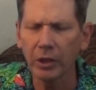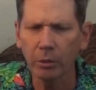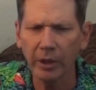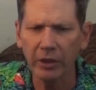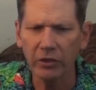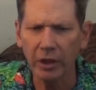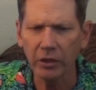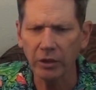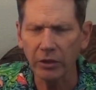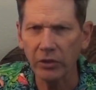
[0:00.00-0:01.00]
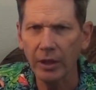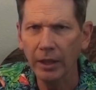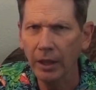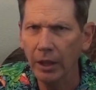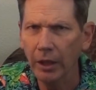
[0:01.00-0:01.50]
on organizations.
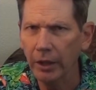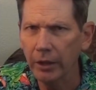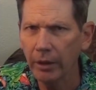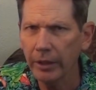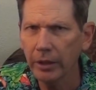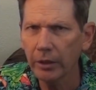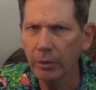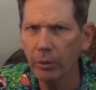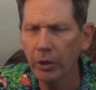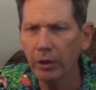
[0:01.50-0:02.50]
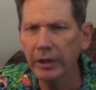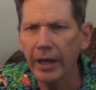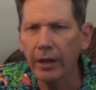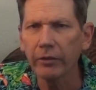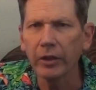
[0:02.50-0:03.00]
You know, I'd cut the word early
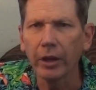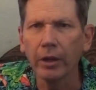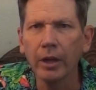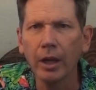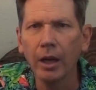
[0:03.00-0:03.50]
out of there.